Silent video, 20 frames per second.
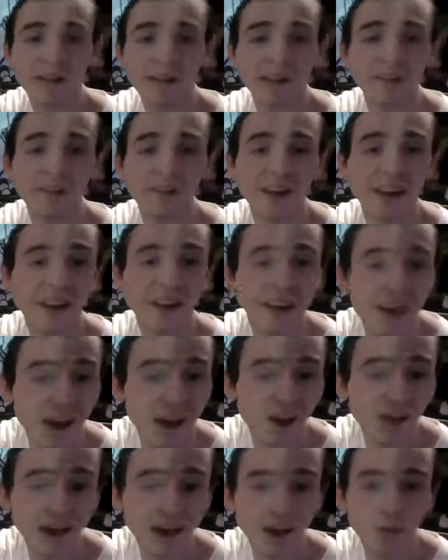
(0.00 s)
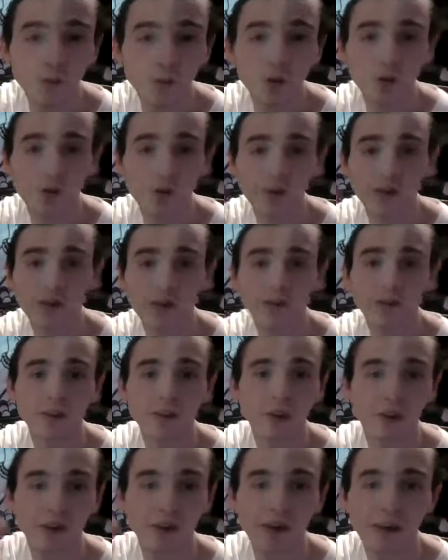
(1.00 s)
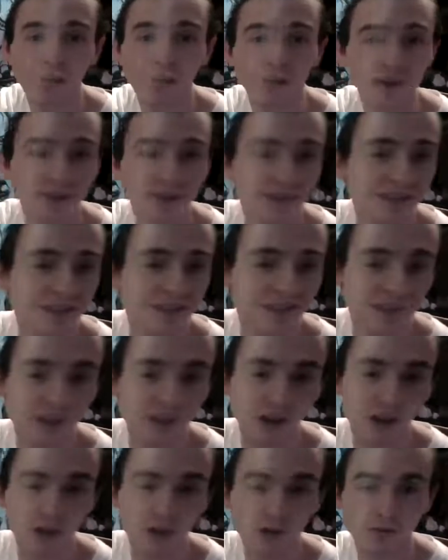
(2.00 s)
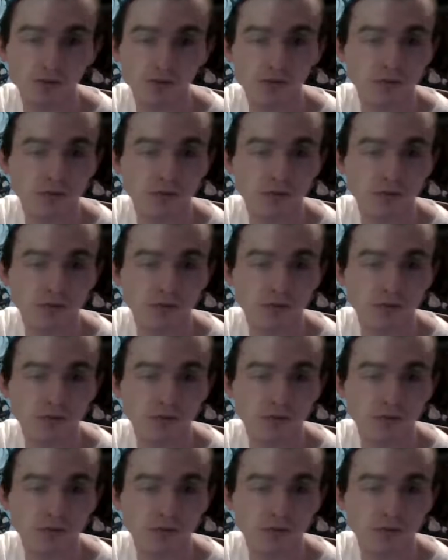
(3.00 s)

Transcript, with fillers: never hang out anymore? You know, I miss, you know,